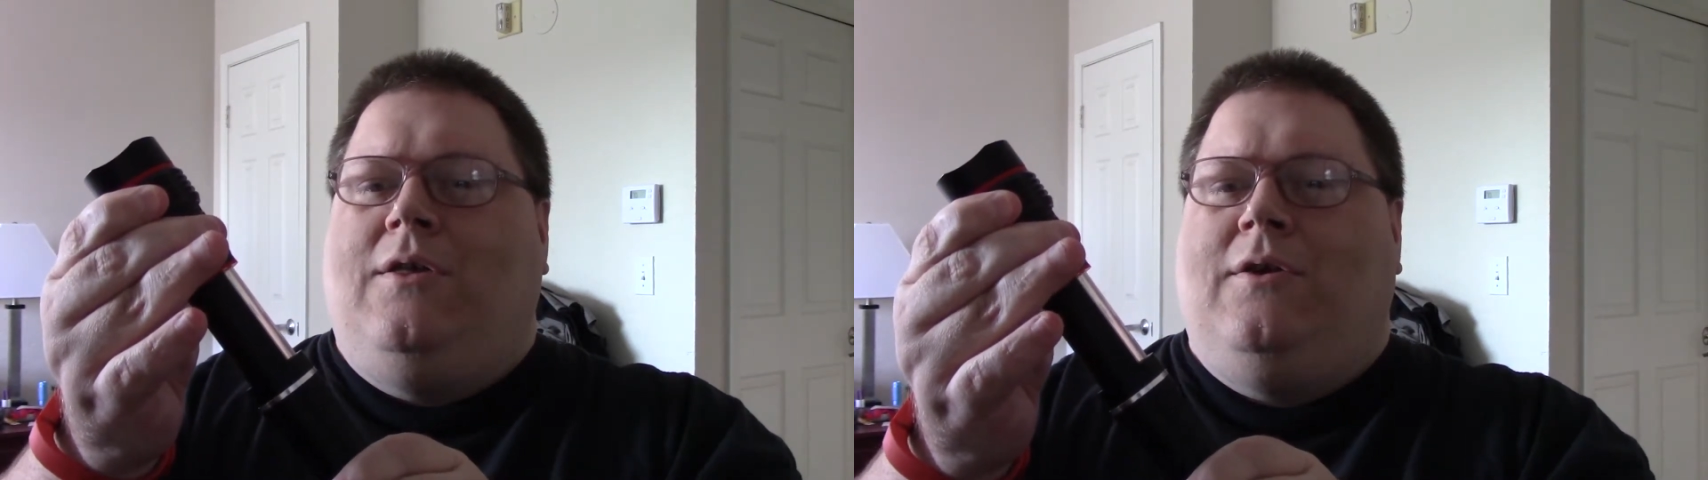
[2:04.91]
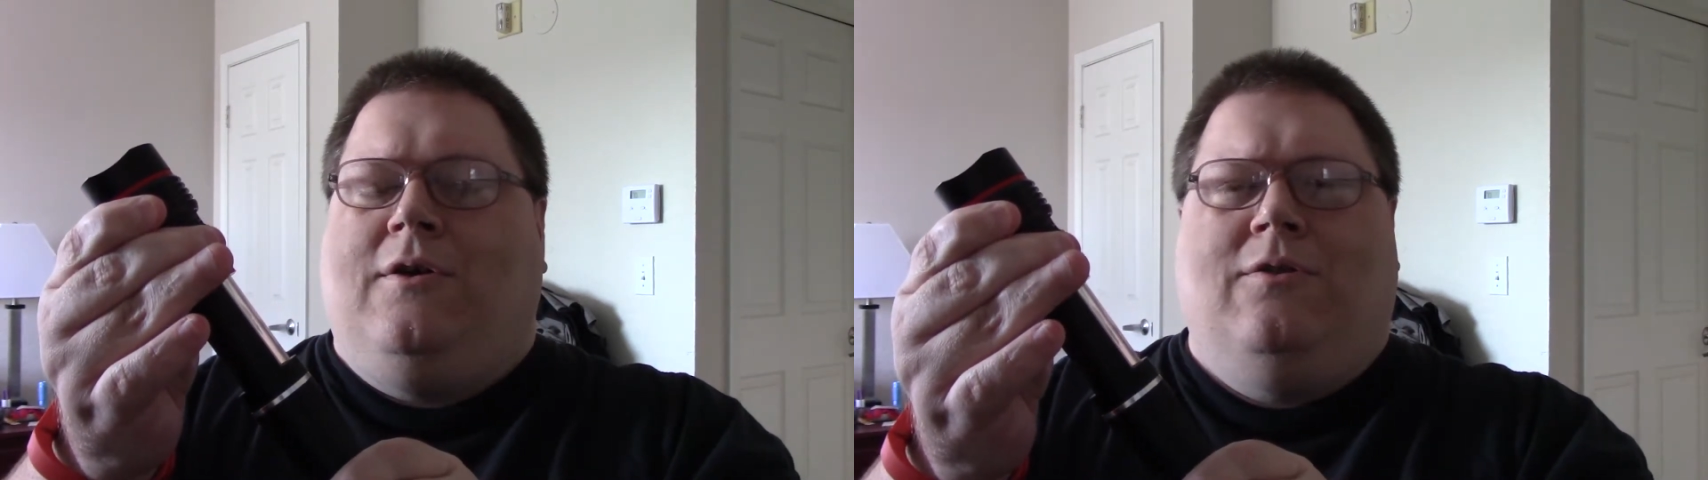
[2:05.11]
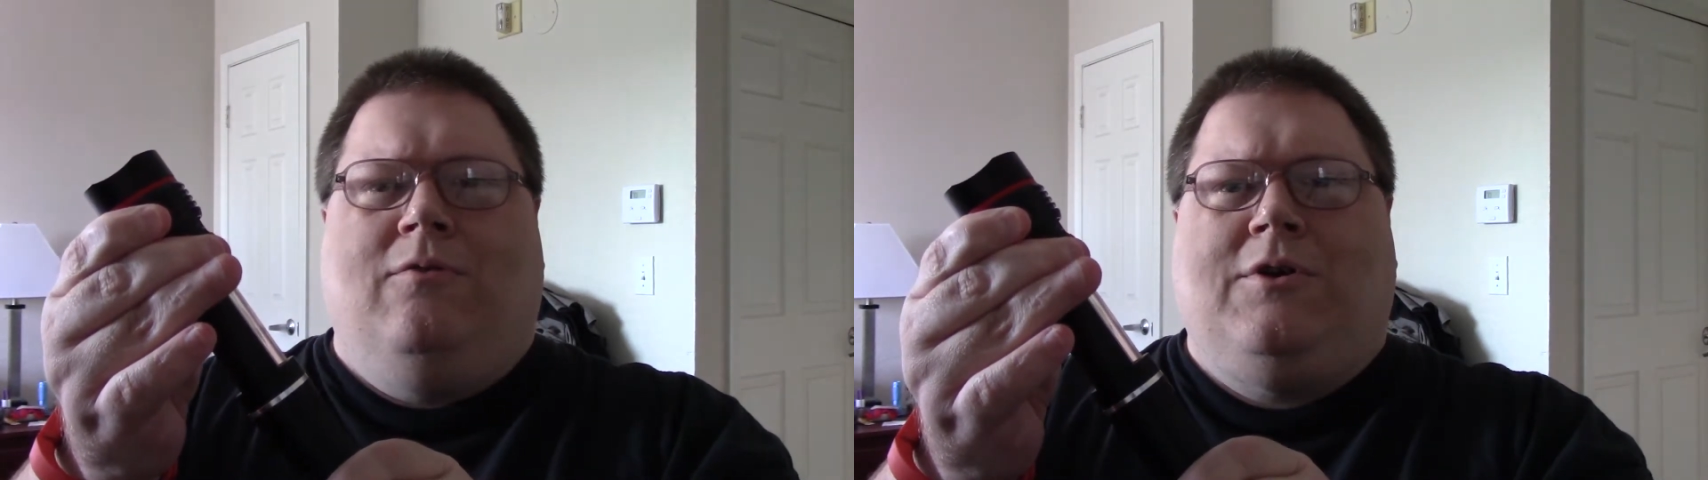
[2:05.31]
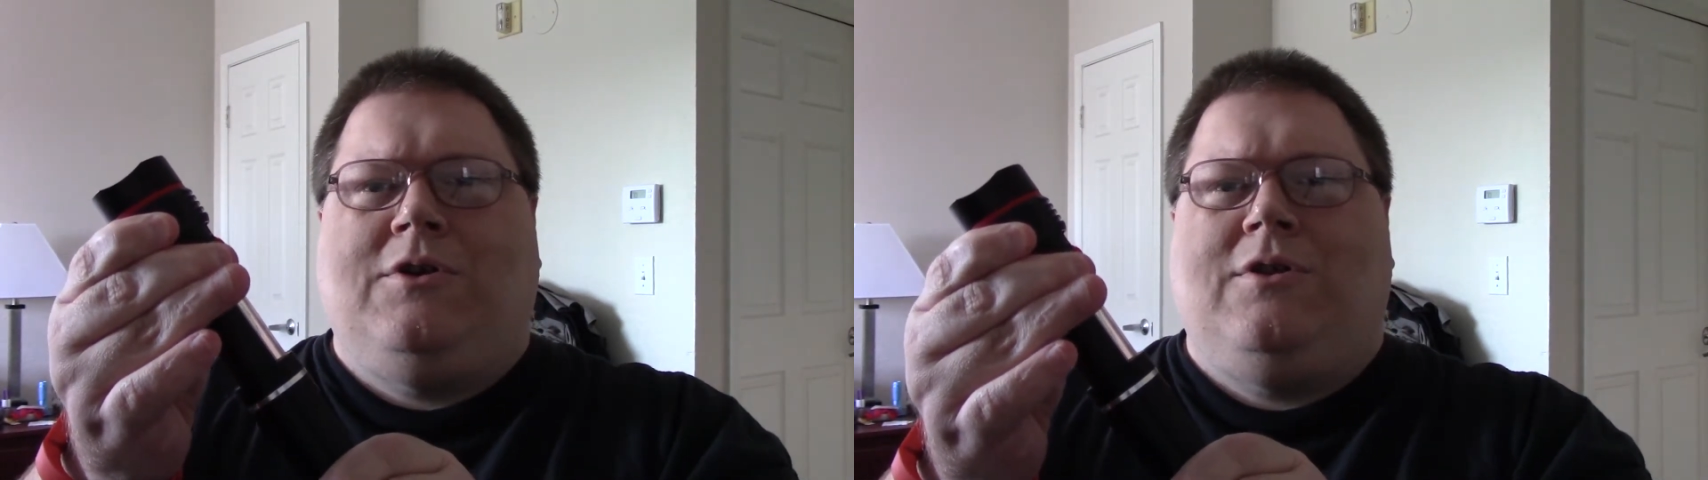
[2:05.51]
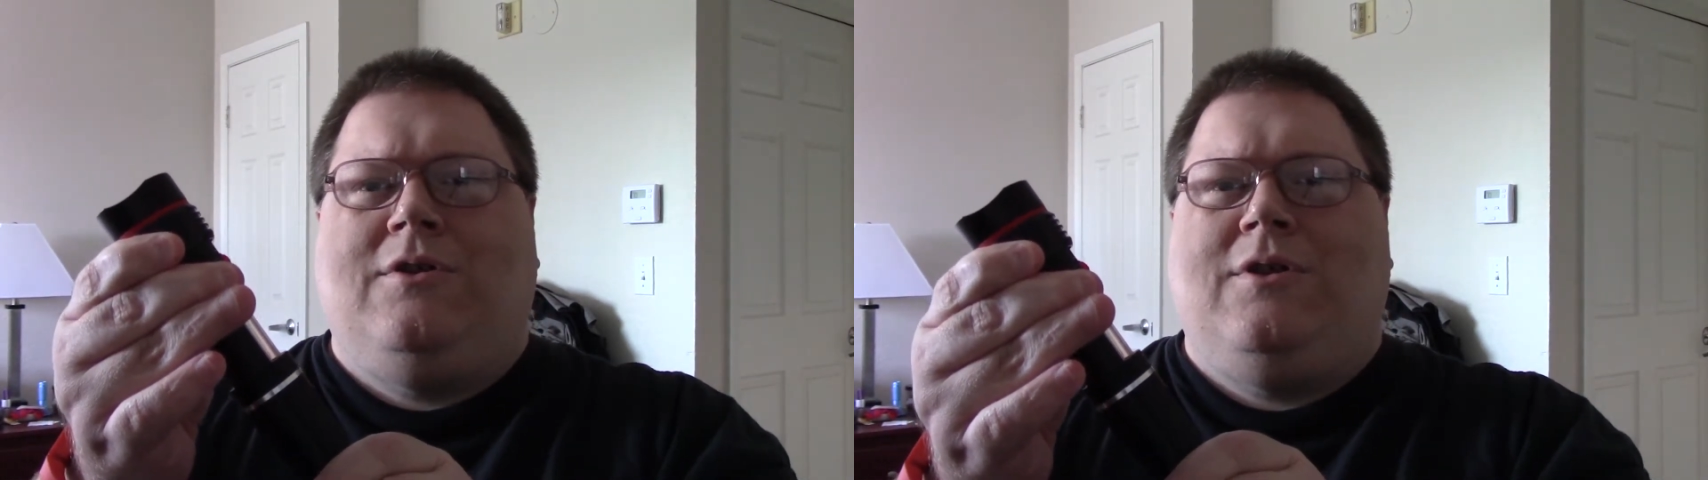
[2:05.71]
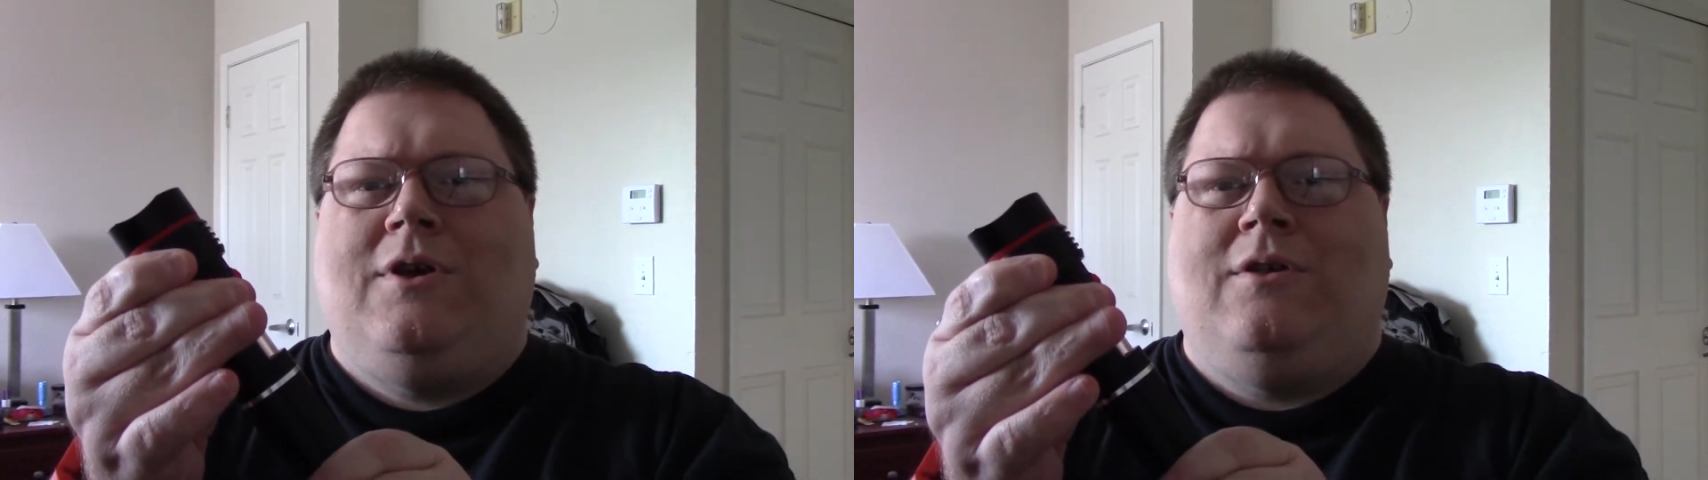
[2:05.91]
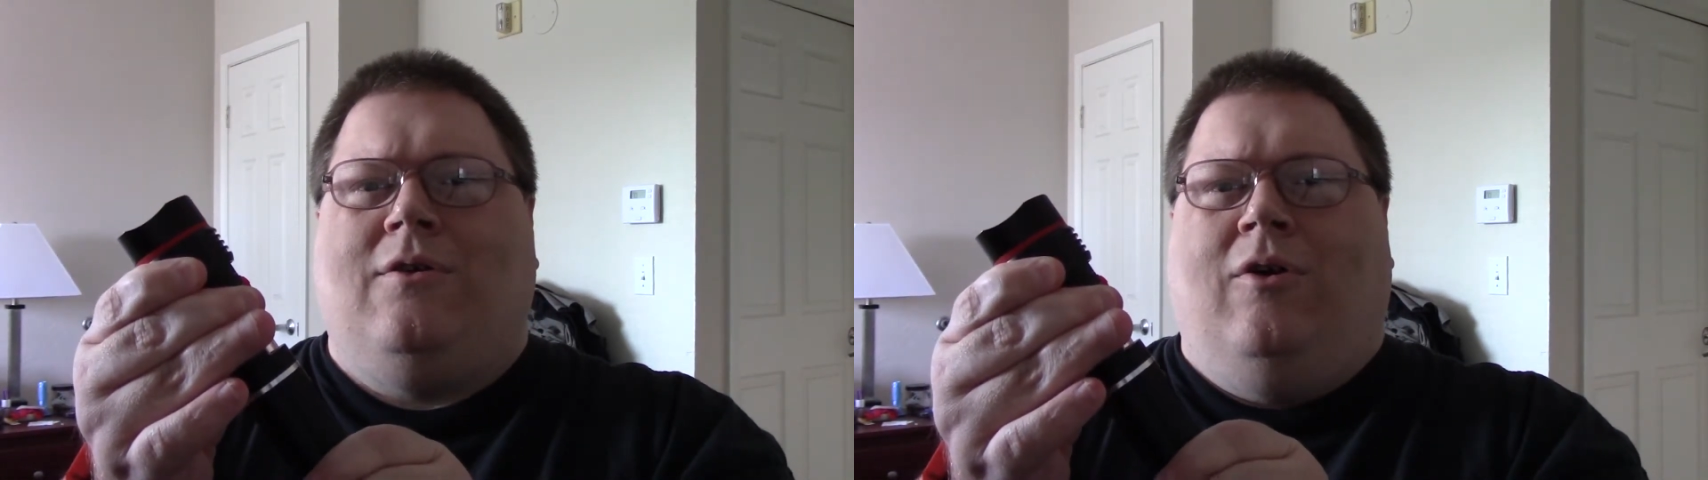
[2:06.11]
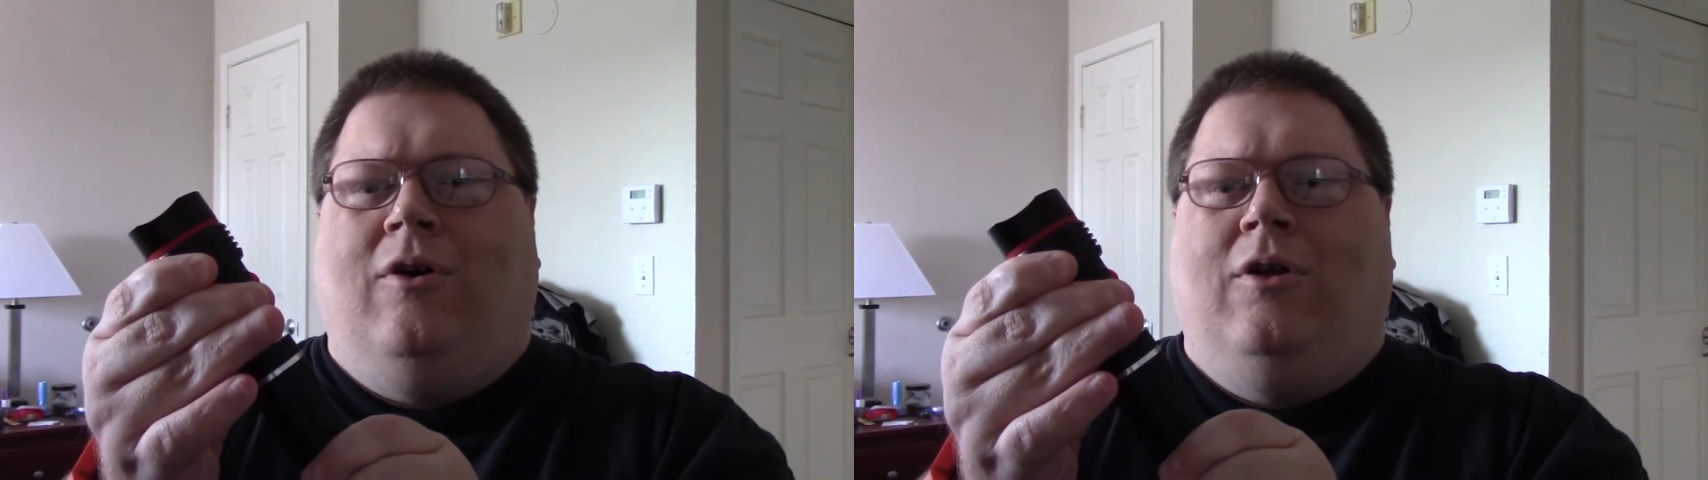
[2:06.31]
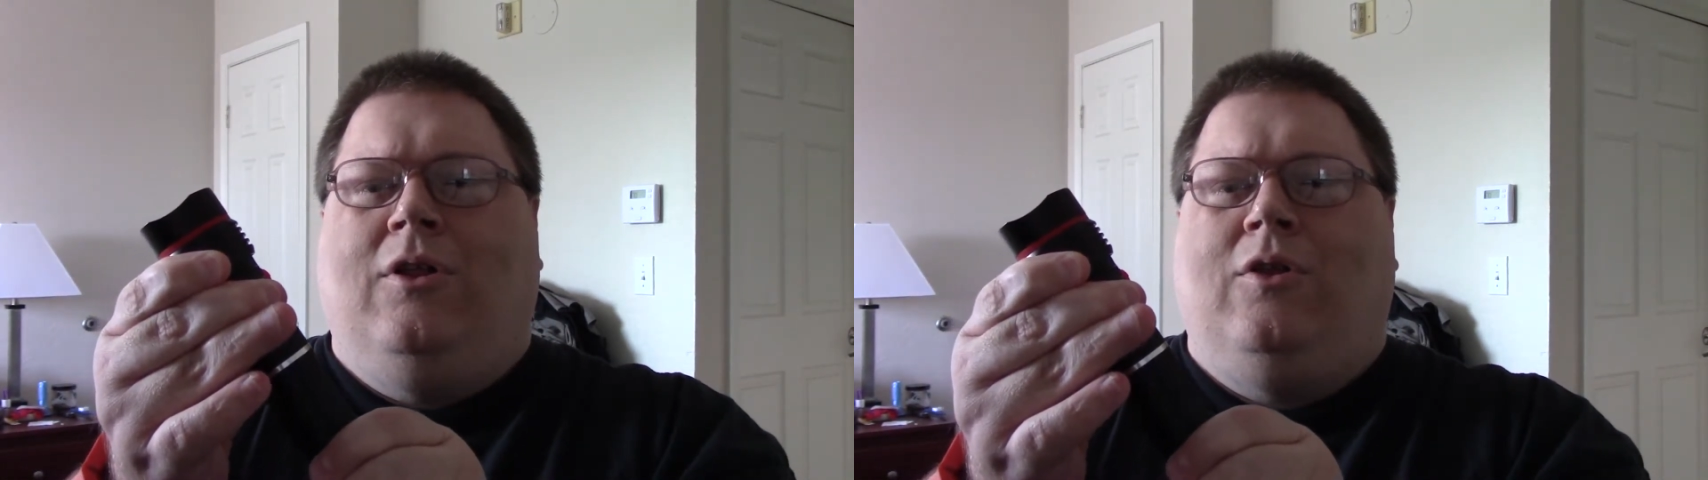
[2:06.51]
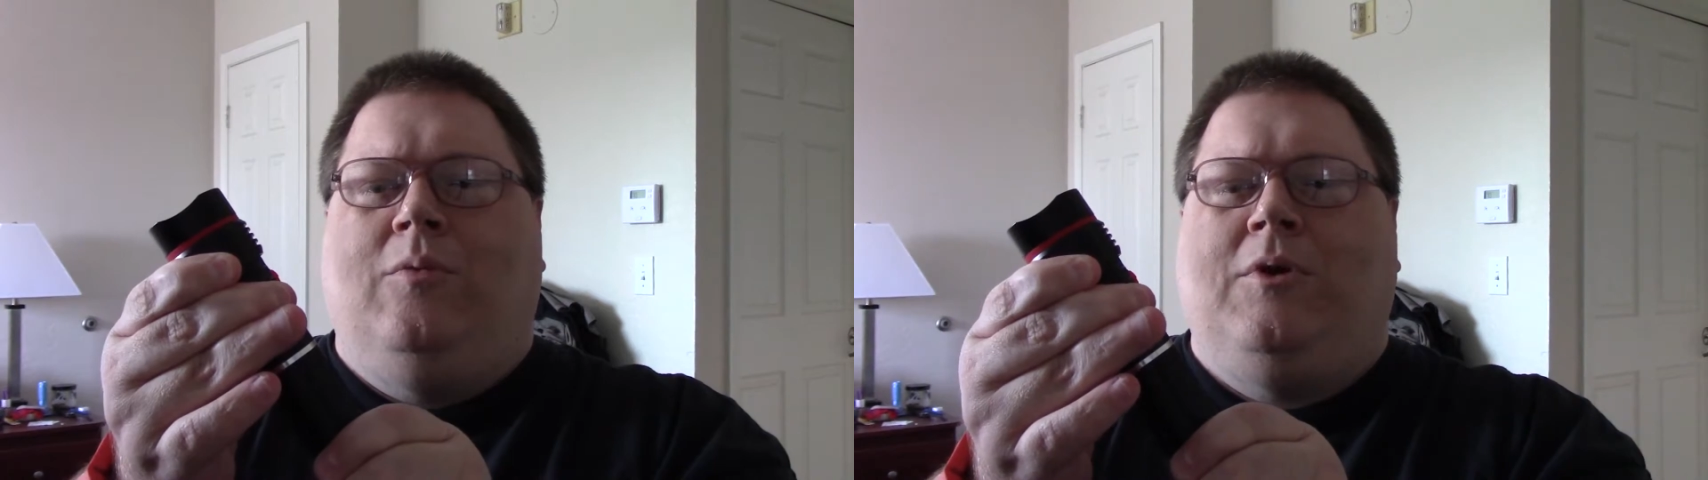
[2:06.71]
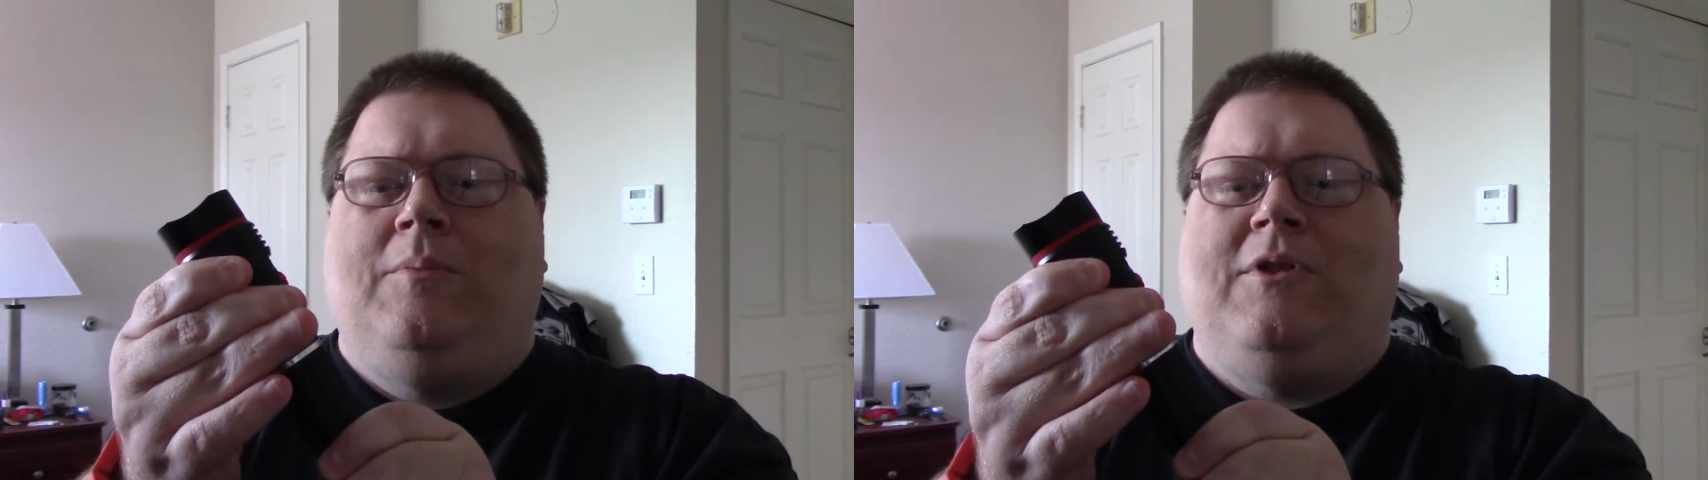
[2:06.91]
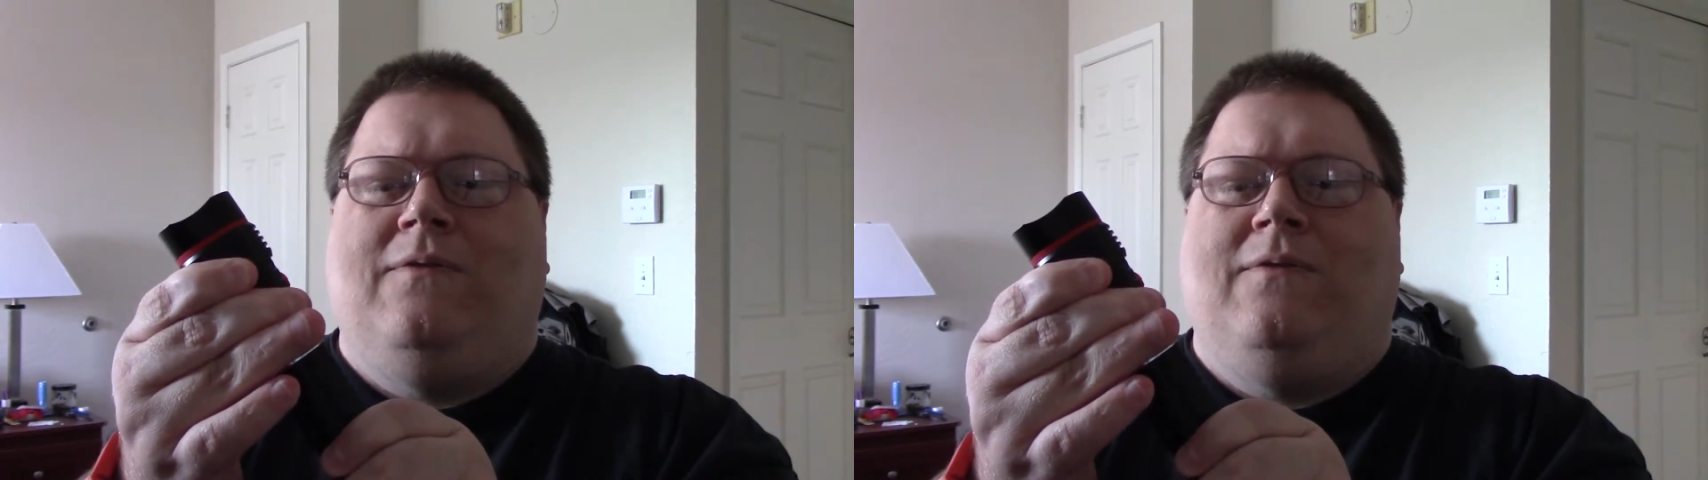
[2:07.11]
The construction of this thing is all aluminum.